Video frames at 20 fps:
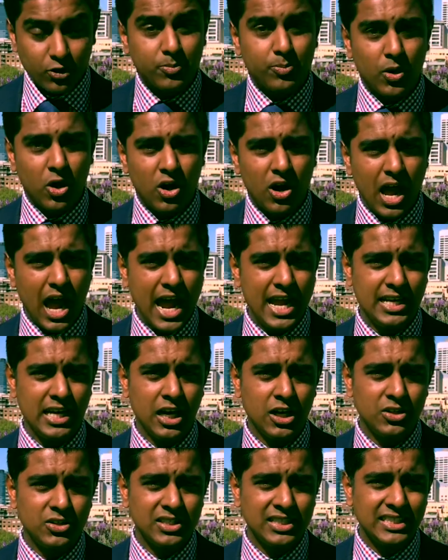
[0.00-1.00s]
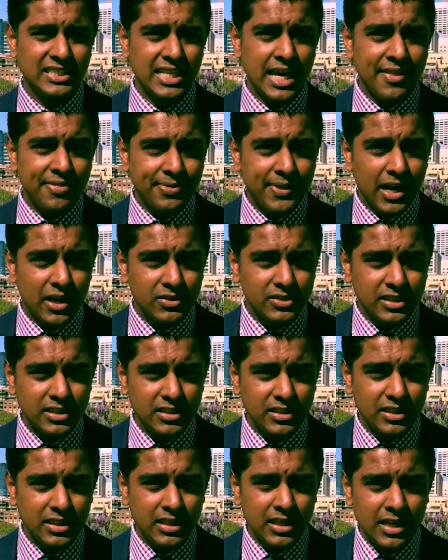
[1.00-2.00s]
could borrow
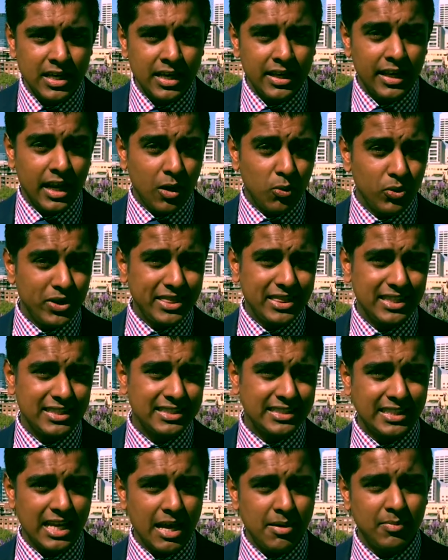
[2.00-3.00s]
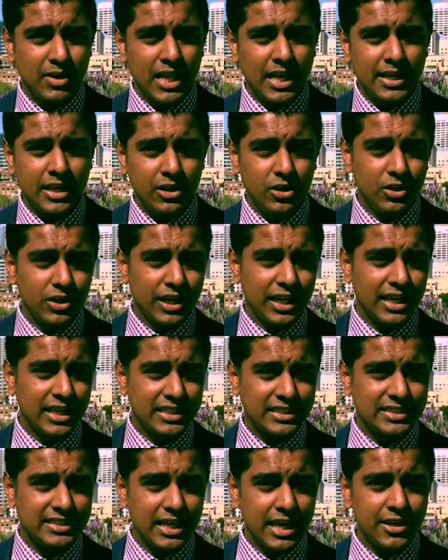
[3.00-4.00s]
$810,000. Now with this same lender, you can
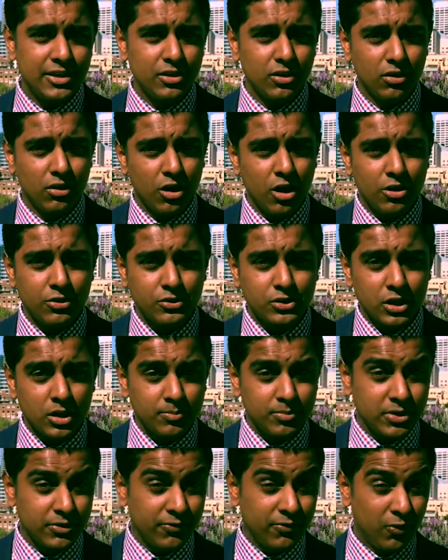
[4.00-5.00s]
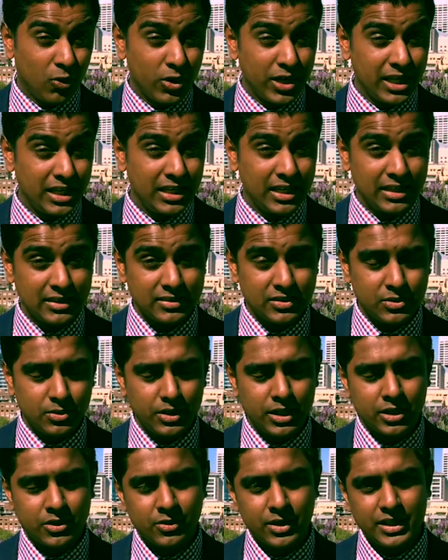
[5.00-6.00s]
extend your loan term to 40 years
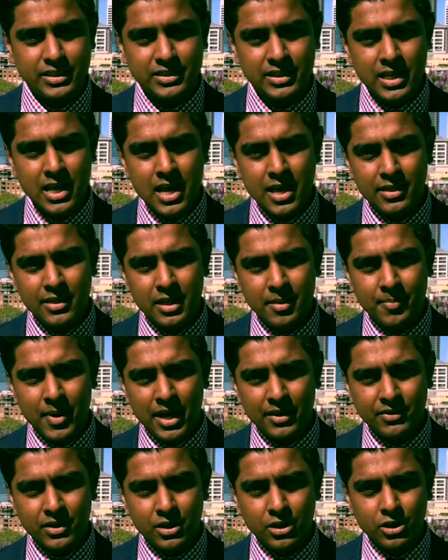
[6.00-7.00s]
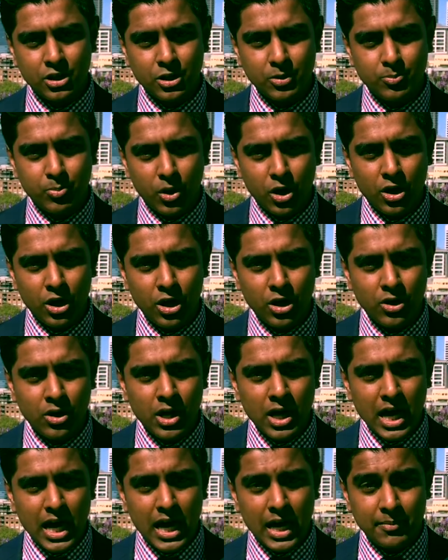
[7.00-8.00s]
to increase the amount that you could borrow.
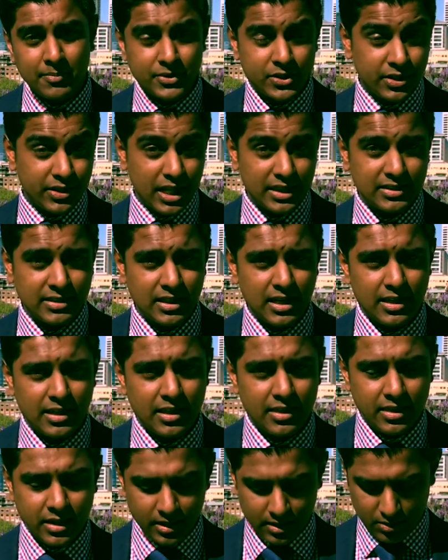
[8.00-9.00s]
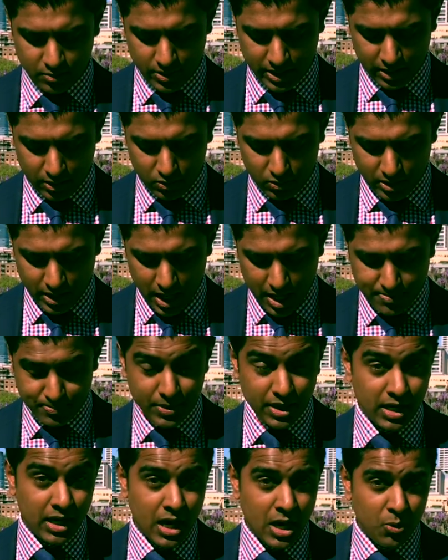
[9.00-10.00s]
So that's another thing that we can look
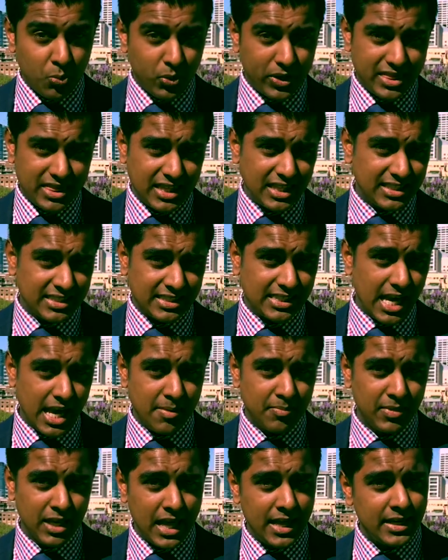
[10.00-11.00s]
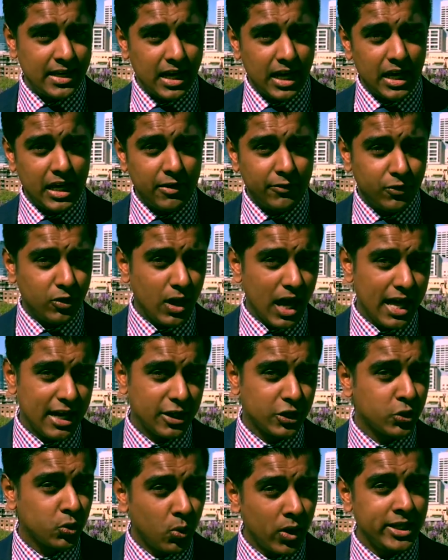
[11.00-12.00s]
at. But with this same lender, if you
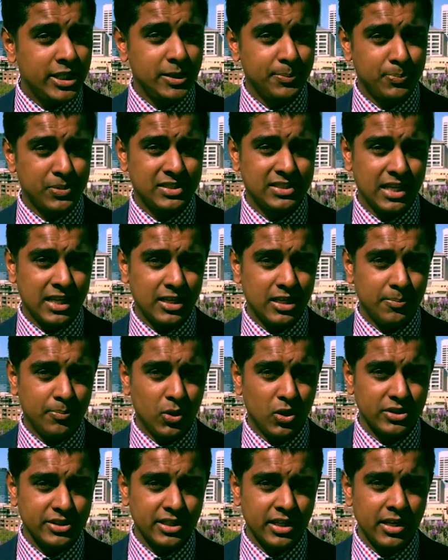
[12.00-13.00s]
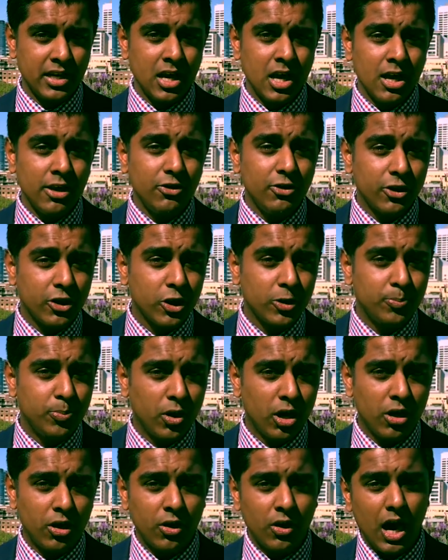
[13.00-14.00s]
had a 20% deposit, you could
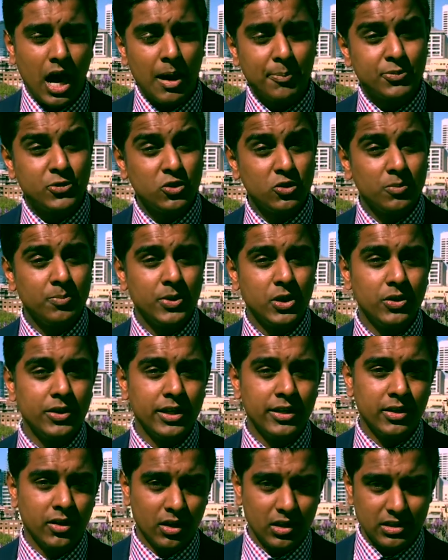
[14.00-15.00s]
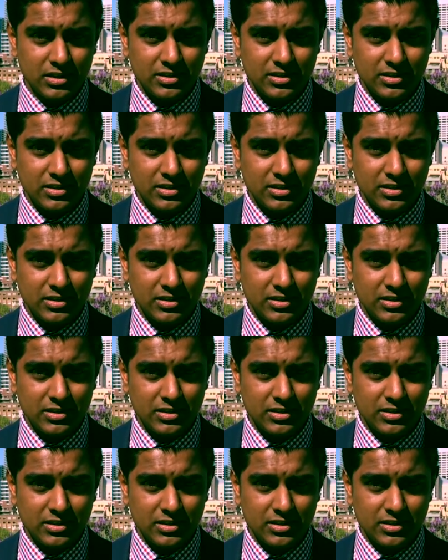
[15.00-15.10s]
borrow up to $1 million.